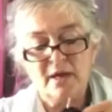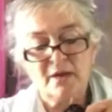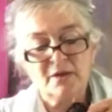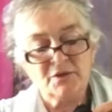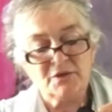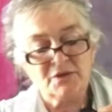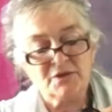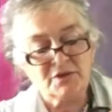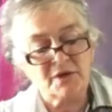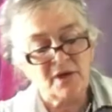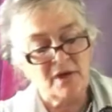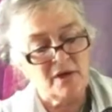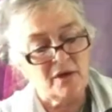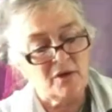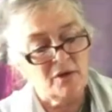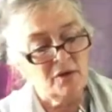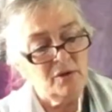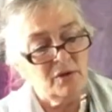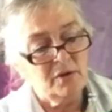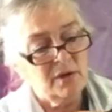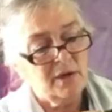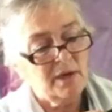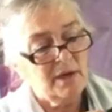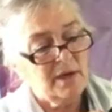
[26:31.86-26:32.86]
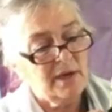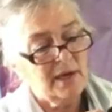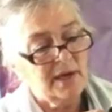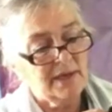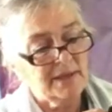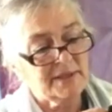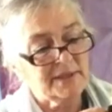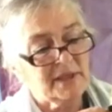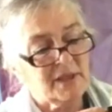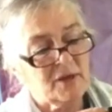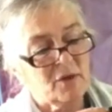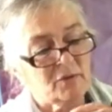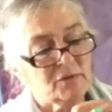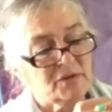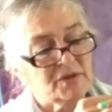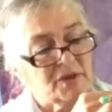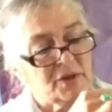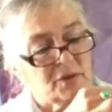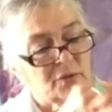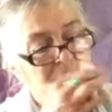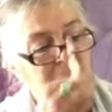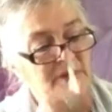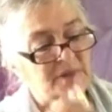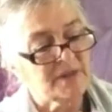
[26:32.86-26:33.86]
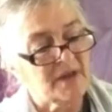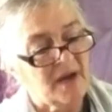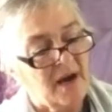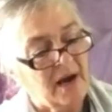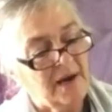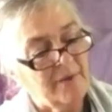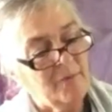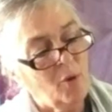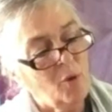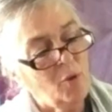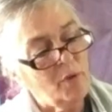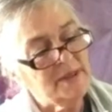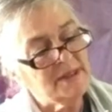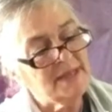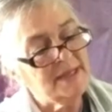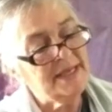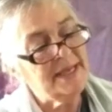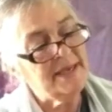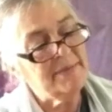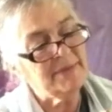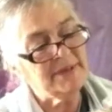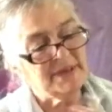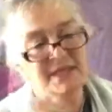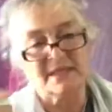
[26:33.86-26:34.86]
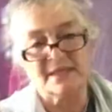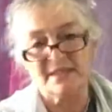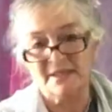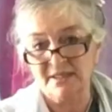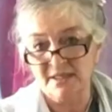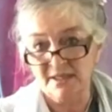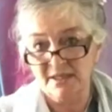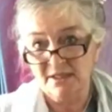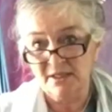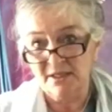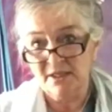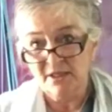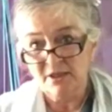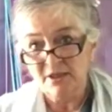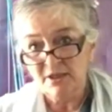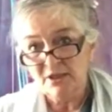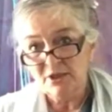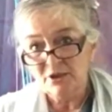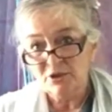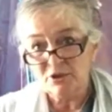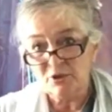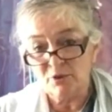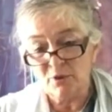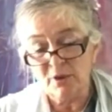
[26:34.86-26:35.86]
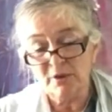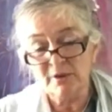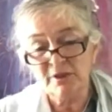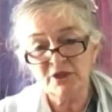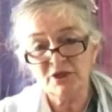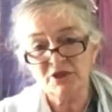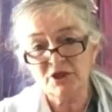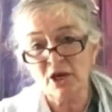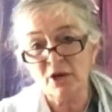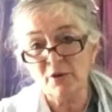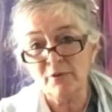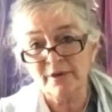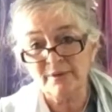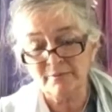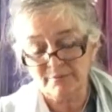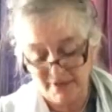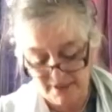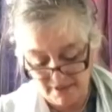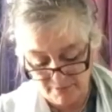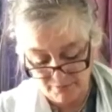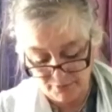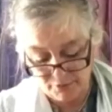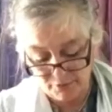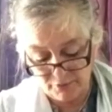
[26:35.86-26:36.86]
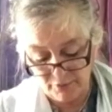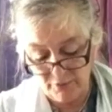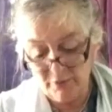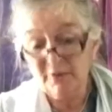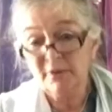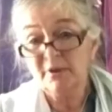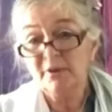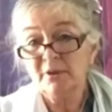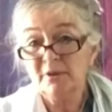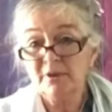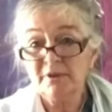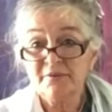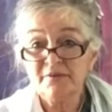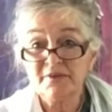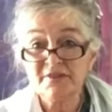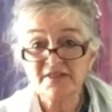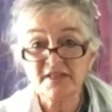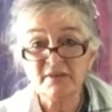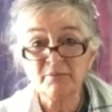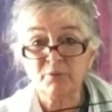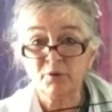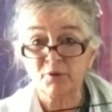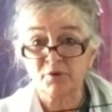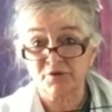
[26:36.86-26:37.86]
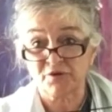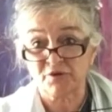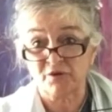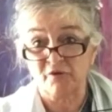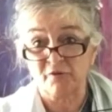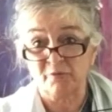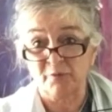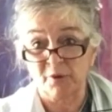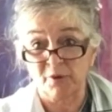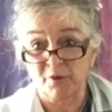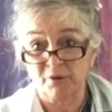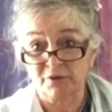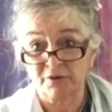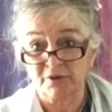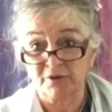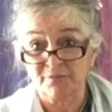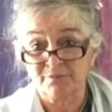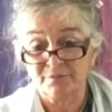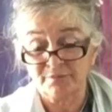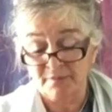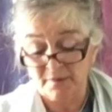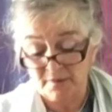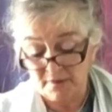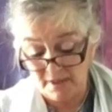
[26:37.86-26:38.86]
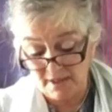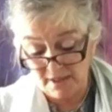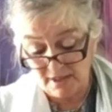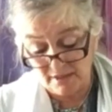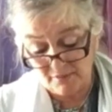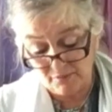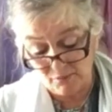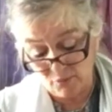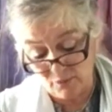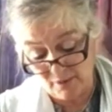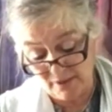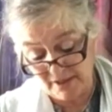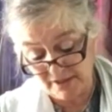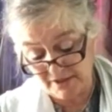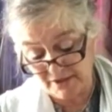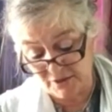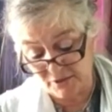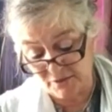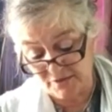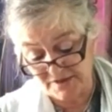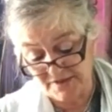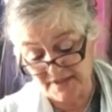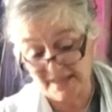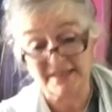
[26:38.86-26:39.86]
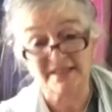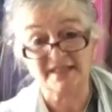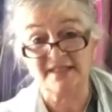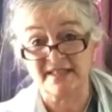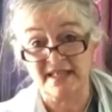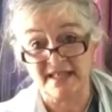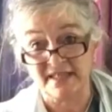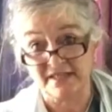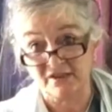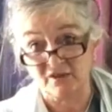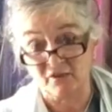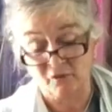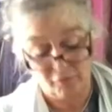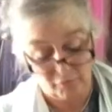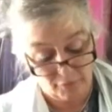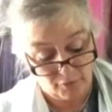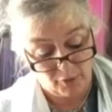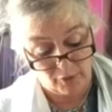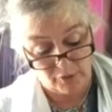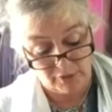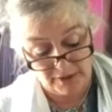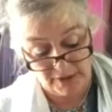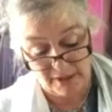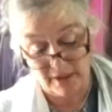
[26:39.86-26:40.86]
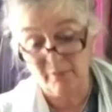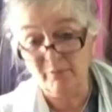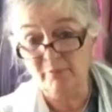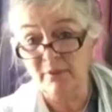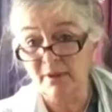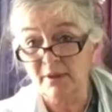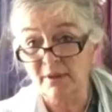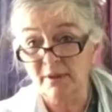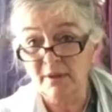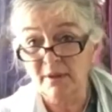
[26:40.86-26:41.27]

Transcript: So, as a consequence, I'm always limited to only showing people the simple soft pot when I do the Saturday Softpot Club.